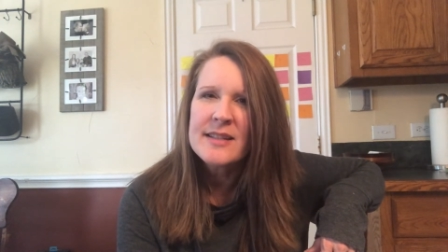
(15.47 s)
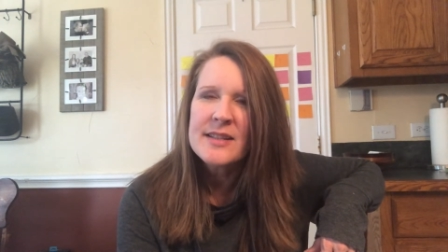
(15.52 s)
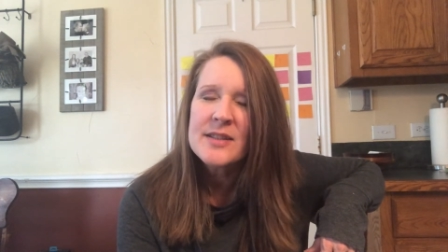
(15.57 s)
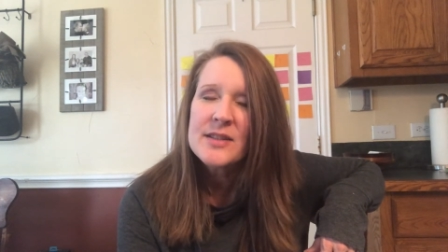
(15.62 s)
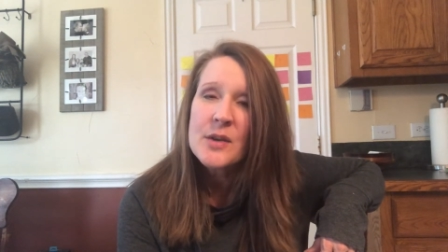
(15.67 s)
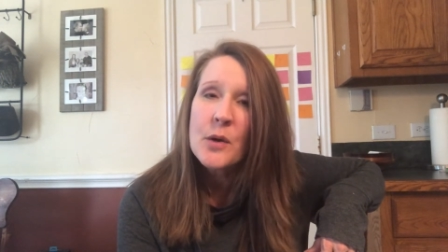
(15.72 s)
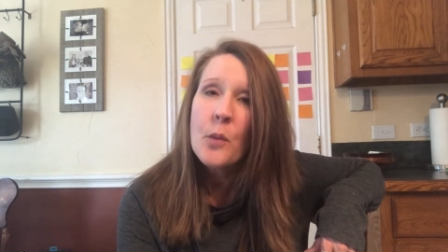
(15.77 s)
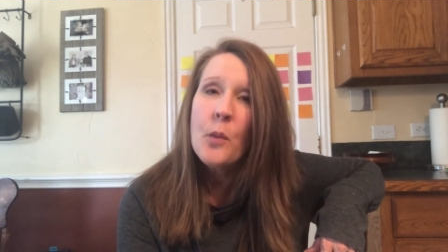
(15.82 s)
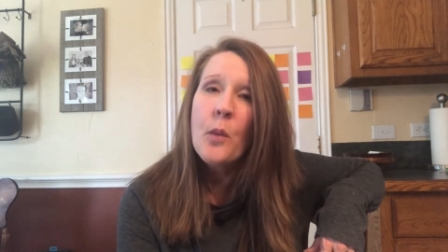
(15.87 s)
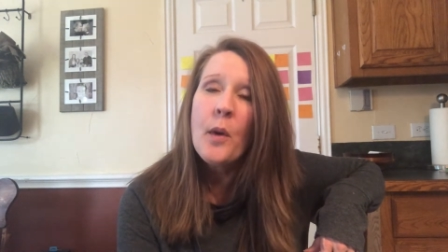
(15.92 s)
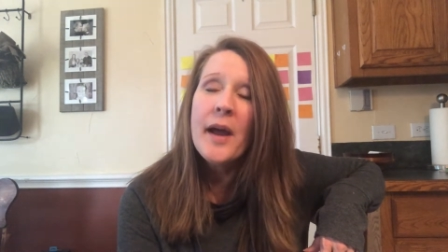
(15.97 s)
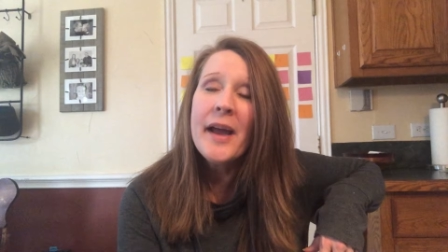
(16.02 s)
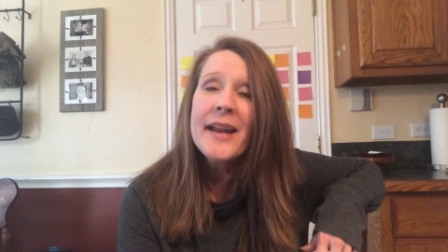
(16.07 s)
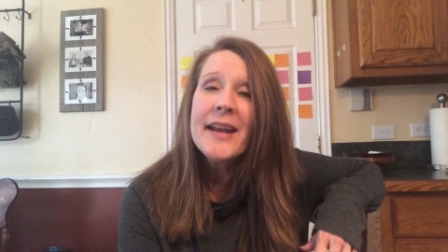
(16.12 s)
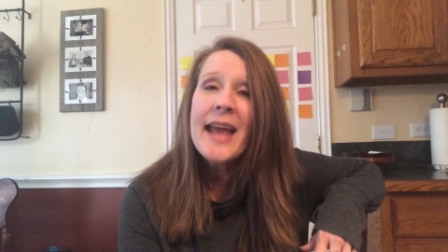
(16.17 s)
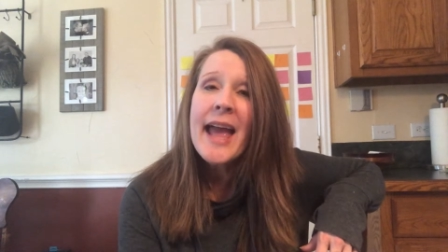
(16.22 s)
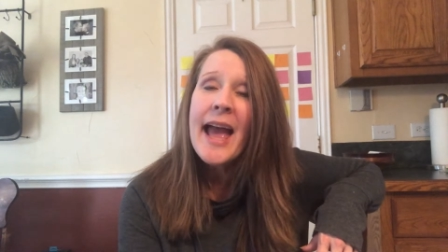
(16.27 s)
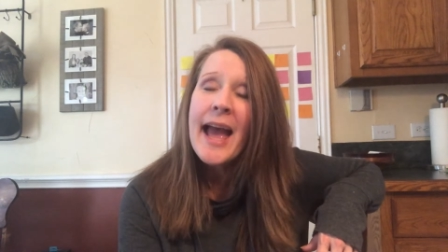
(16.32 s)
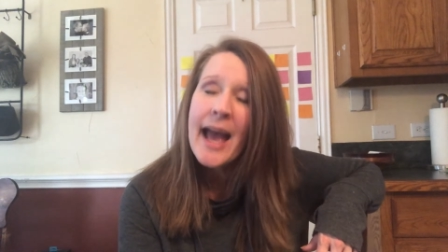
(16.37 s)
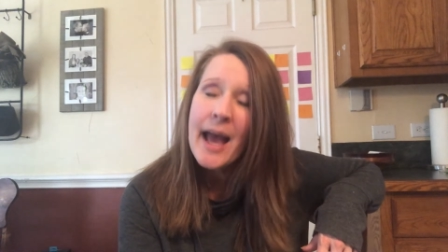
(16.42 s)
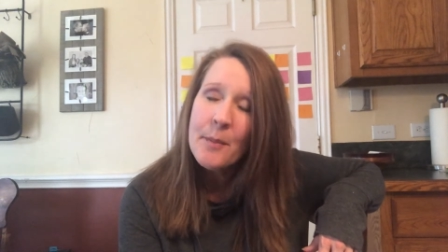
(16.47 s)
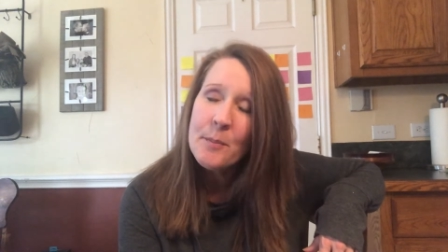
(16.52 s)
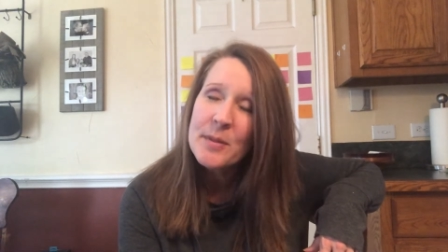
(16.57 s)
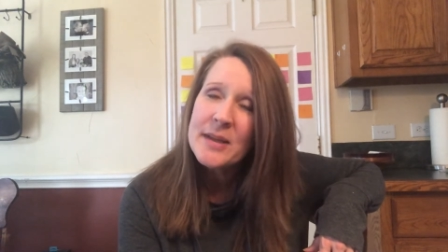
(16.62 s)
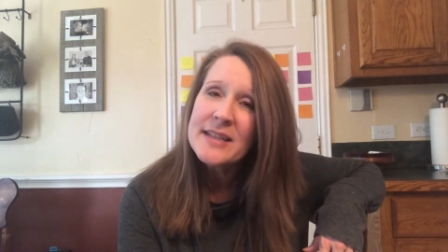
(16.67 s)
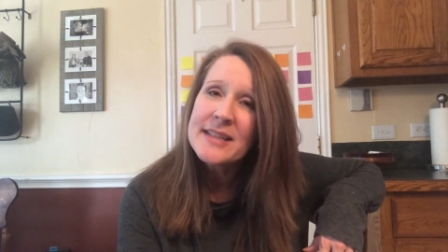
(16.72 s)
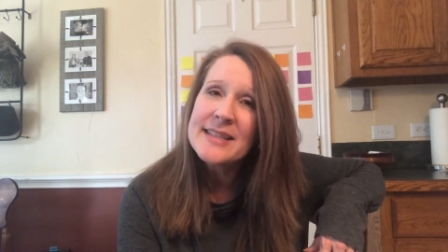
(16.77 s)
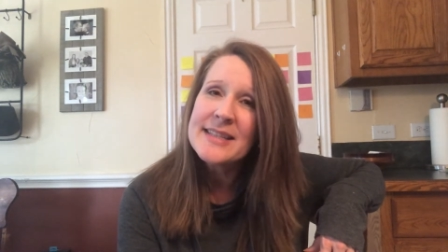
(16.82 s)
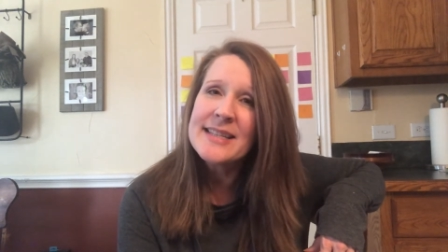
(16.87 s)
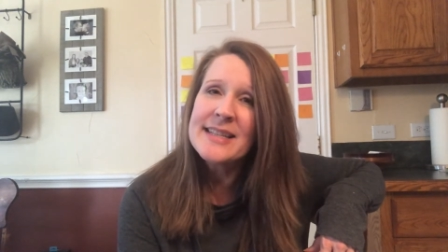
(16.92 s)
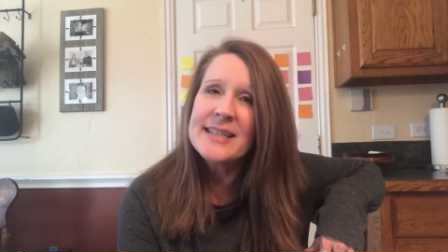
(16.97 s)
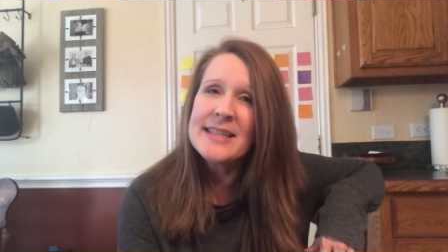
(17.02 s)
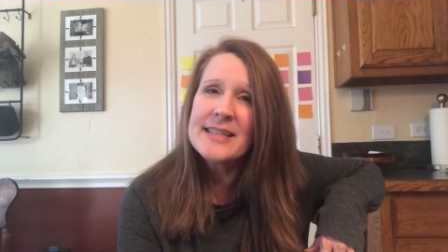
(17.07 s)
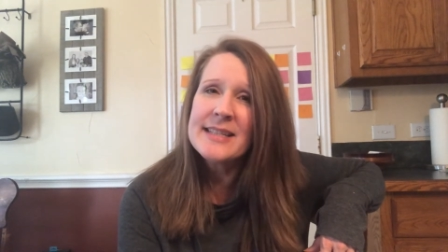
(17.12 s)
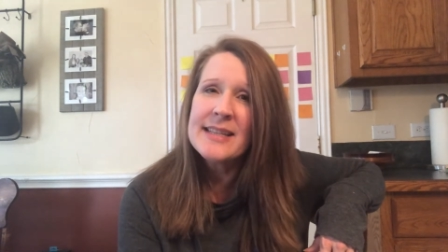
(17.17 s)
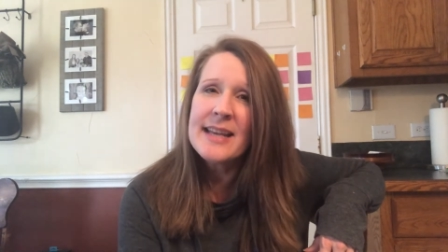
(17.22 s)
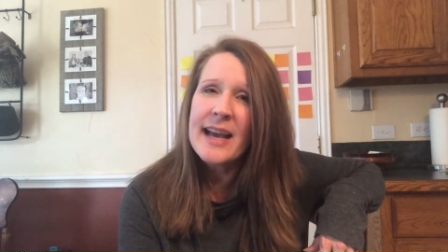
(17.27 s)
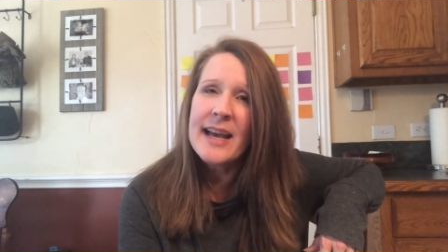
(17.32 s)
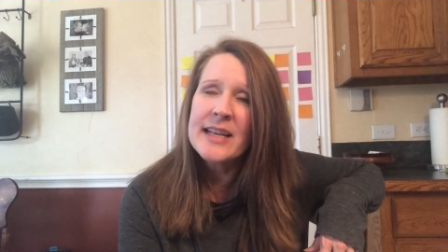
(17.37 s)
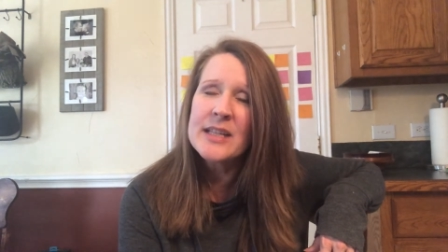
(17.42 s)
So what happens
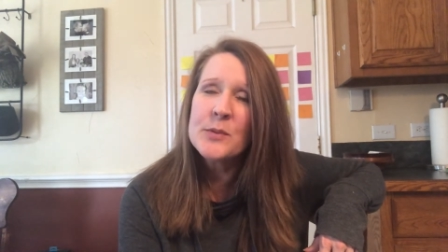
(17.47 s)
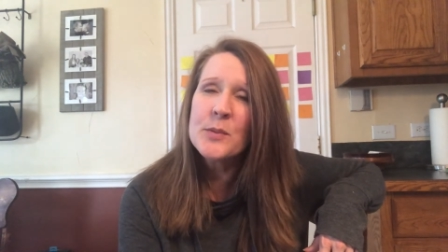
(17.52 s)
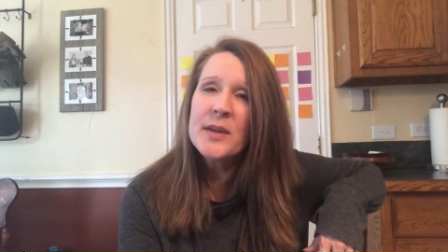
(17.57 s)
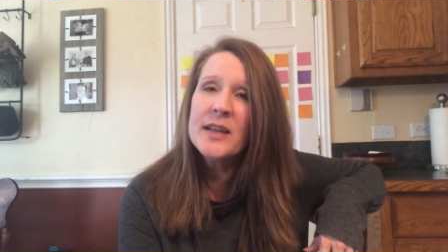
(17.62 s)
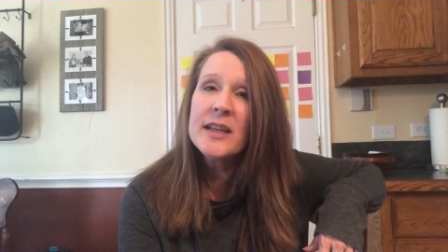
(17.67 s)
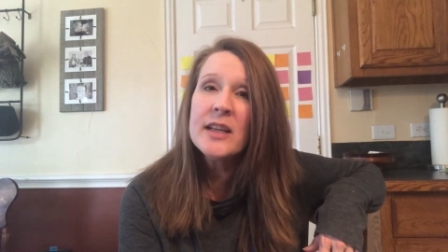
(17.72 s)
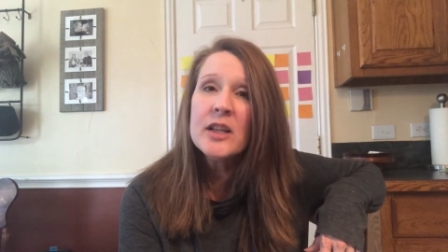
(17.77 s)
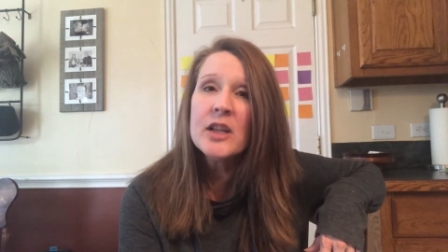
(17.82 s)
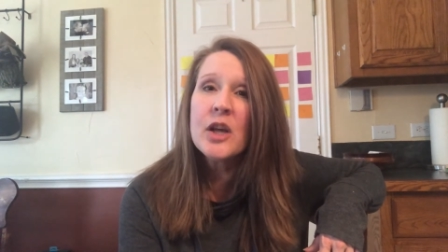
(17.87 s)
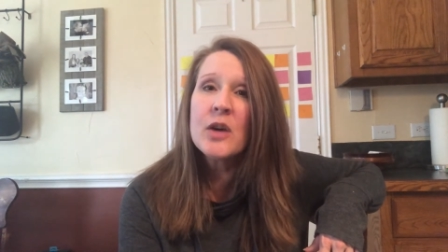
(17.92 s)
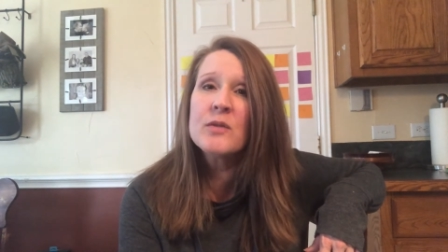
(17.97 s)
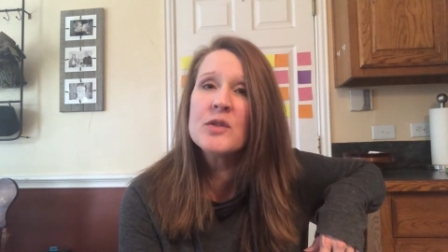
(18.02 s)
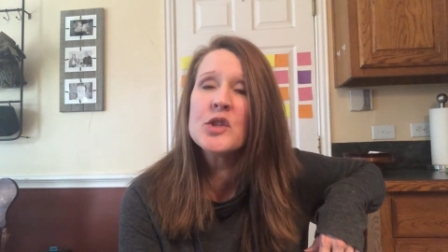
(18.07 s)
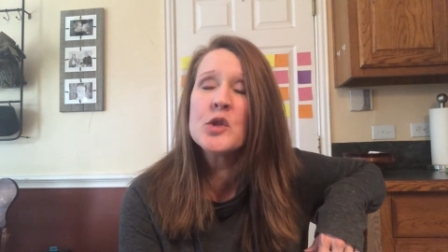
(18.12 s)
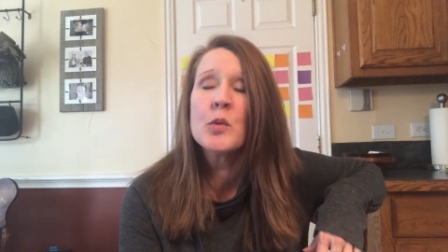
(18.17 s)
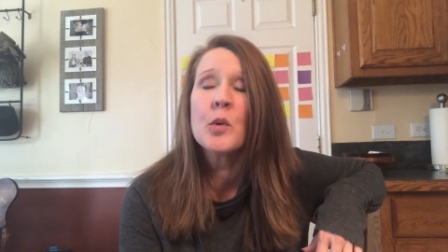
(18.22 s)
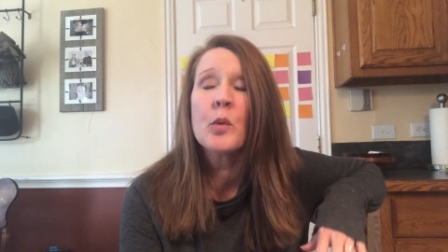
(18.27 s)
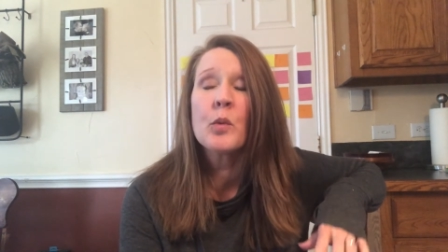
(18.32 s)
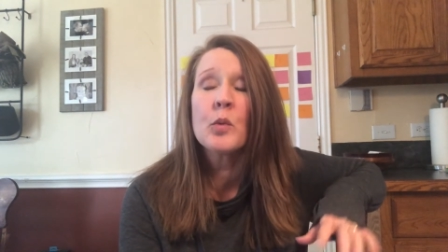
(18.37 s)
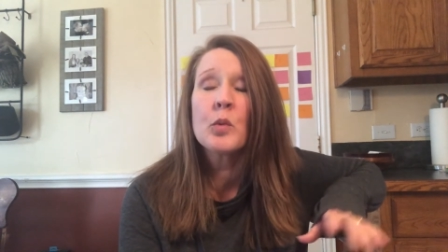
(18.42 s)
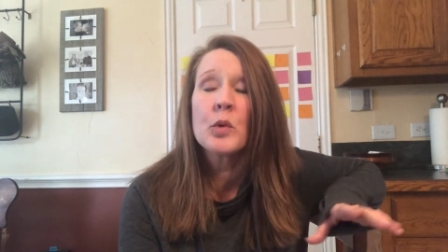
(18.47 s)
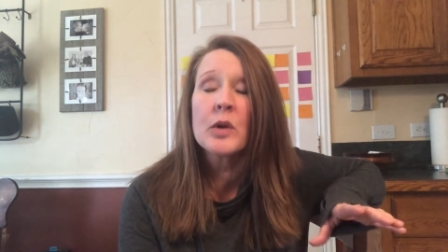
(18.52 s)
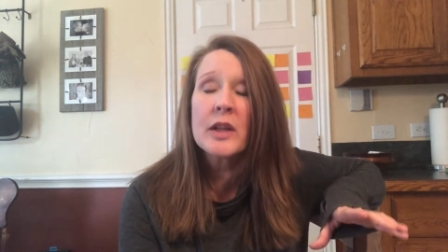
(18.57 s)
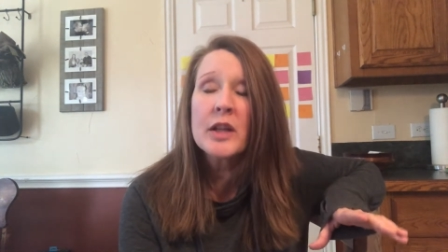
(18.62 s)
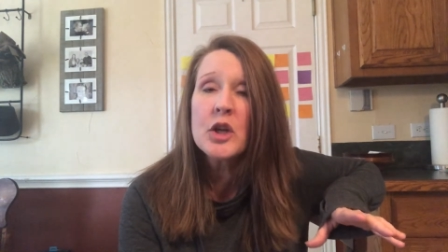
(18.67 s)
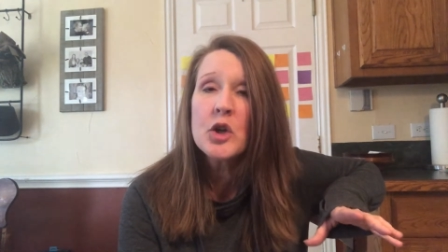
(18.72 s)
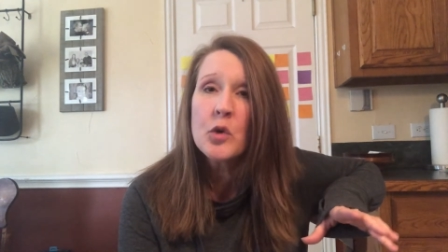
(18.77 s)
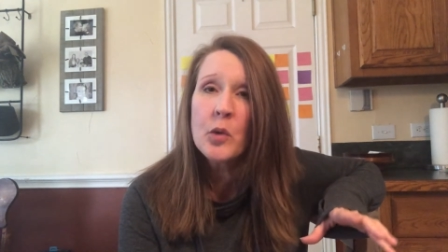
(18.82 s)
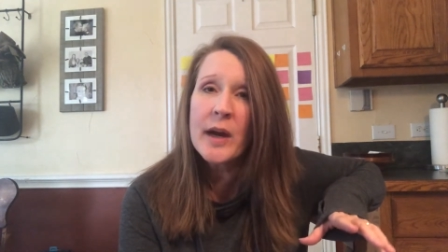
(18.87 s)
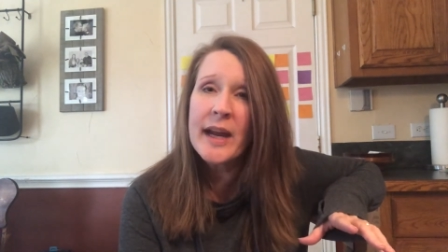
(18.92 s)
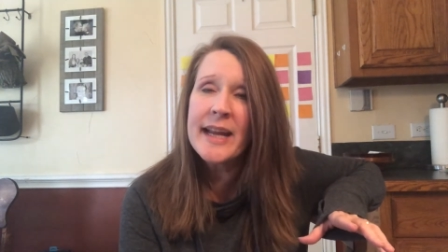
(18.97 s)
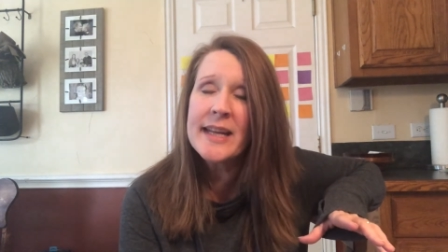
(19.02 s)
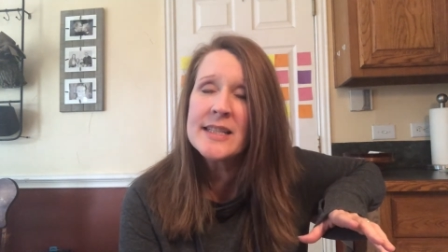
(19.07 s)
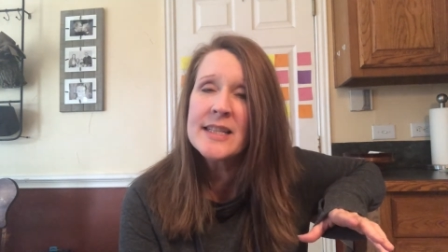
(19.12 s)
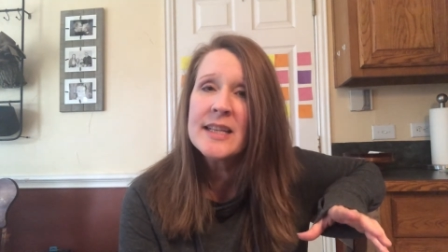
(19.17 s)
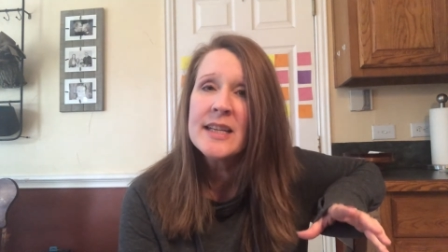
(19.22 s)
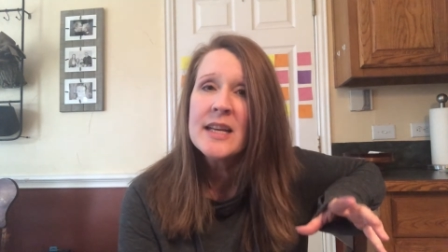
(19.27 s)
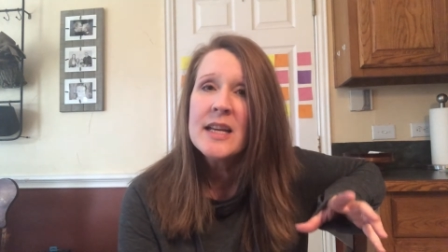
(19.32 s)
is, as we get close to a really great